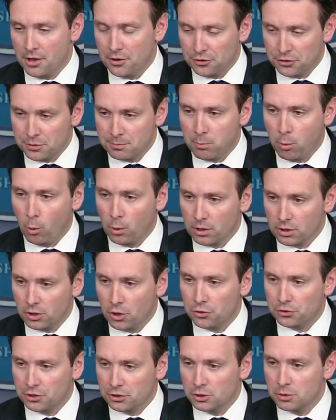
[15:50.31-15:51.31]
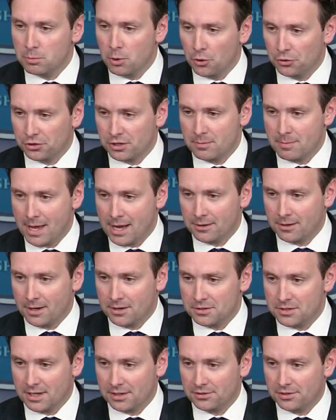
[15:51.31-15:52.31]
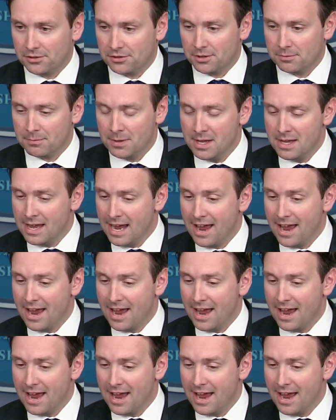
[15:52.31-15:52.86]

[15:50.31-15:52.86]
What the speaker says: support closing loopholes in the background check system.